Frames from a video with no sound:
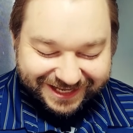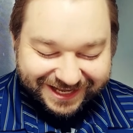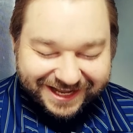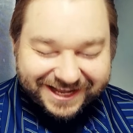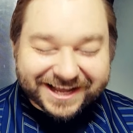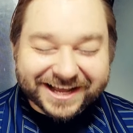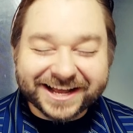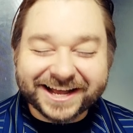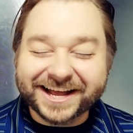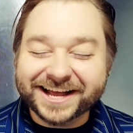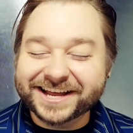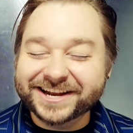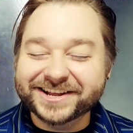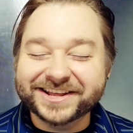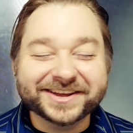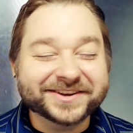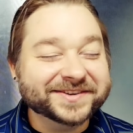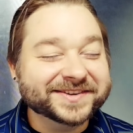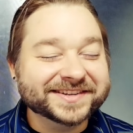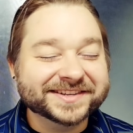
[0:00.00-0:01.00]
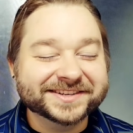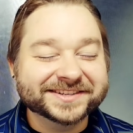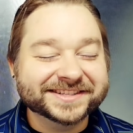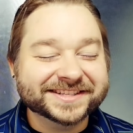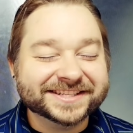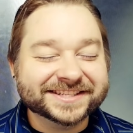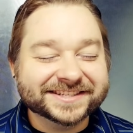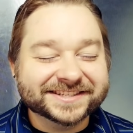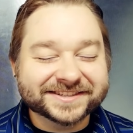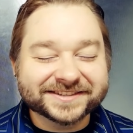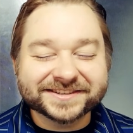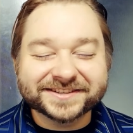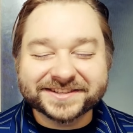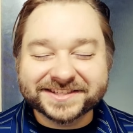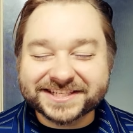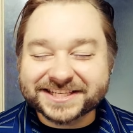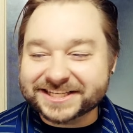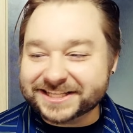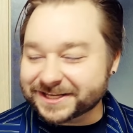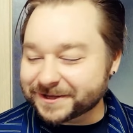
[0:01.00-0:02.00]
I know that was
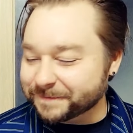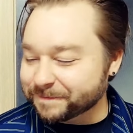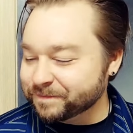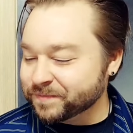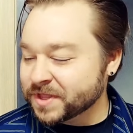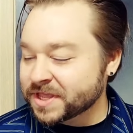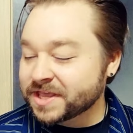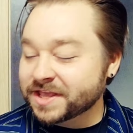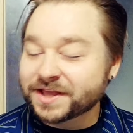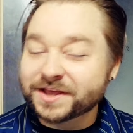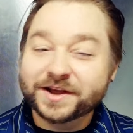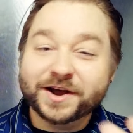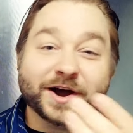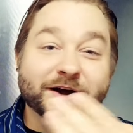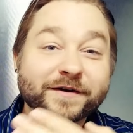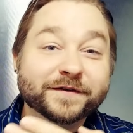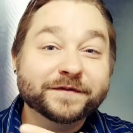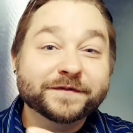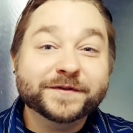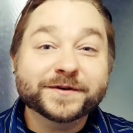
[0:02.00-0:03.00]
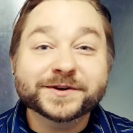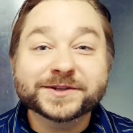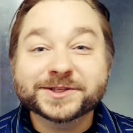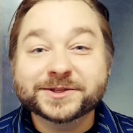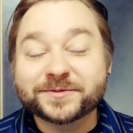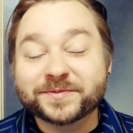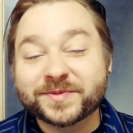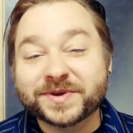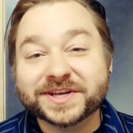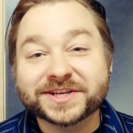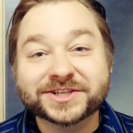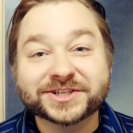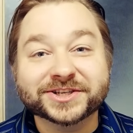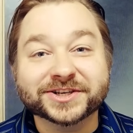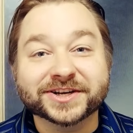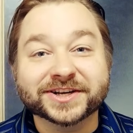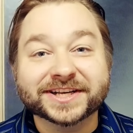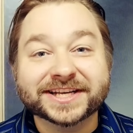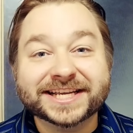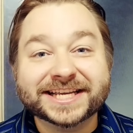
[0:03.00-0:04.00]
silly. Our first
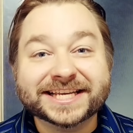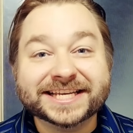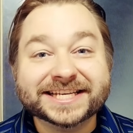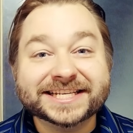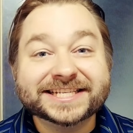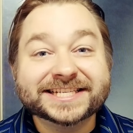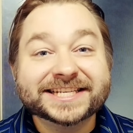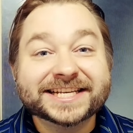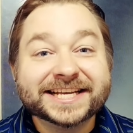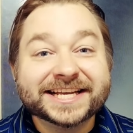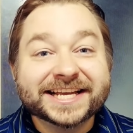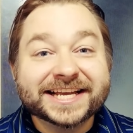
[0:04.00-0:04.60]
picture is